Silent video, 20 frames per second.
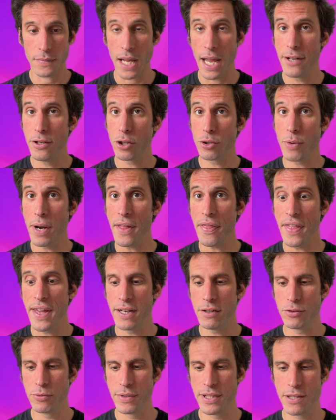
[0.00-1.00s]
And the great
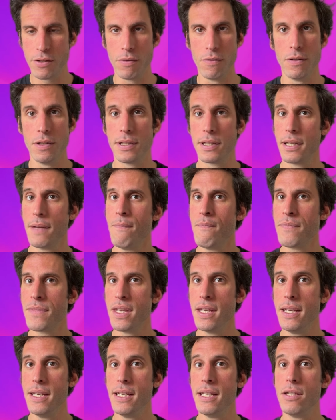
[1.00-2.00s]
things with tools
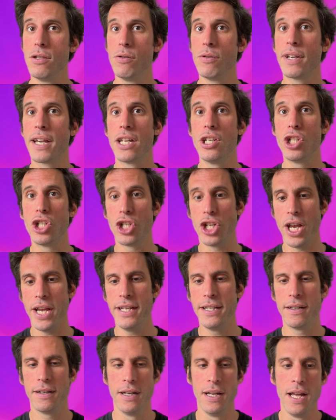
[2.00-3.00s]
is you can
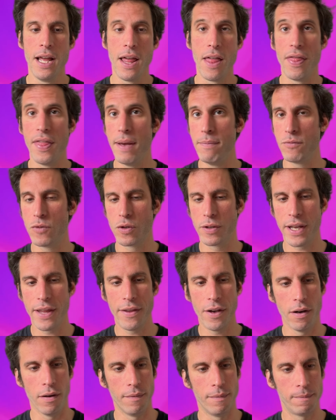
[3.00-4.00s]
chain them
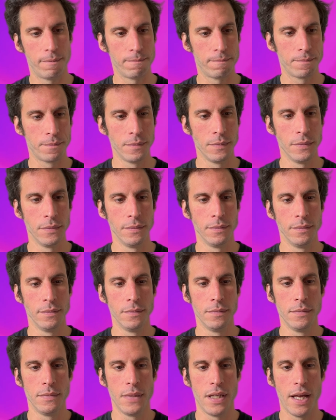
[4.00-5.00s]
together.
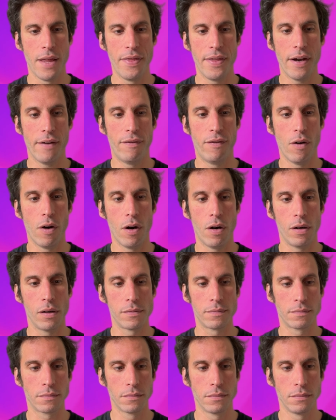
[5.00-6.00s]
And therefore,
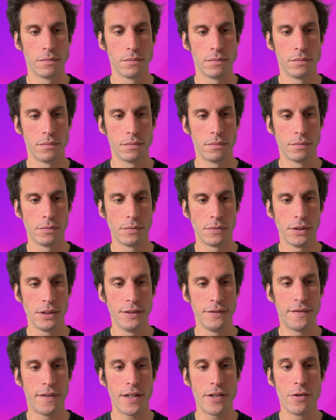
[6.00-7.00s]

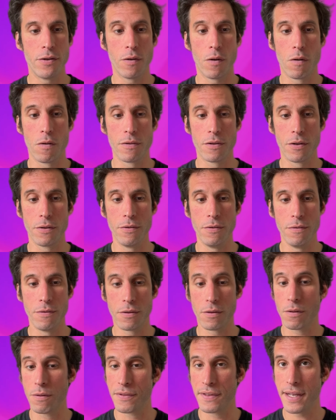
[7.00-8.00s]
if I also
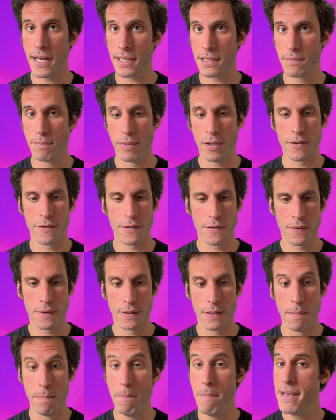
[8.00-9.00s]
use contact but
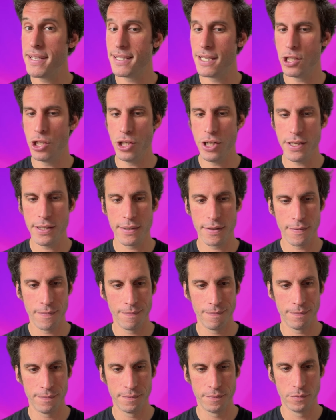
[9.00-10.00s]
messages,
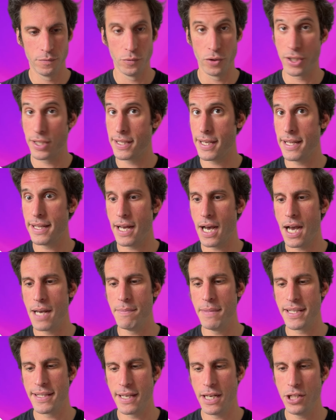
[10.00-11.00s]
which send
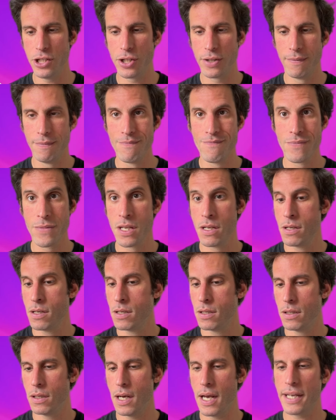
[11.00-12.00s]
iMessage,
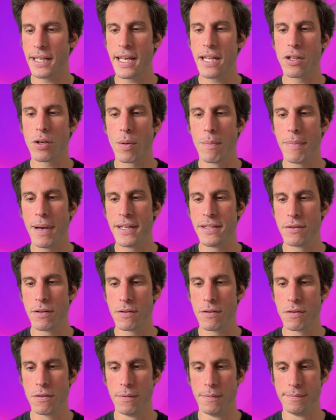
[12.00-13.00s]
I can combine the
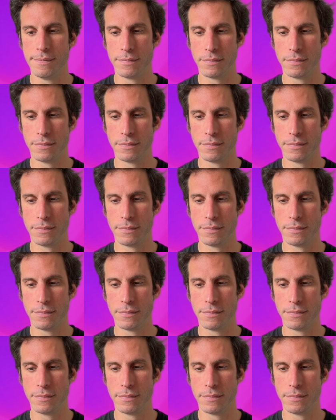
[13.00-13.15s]
two.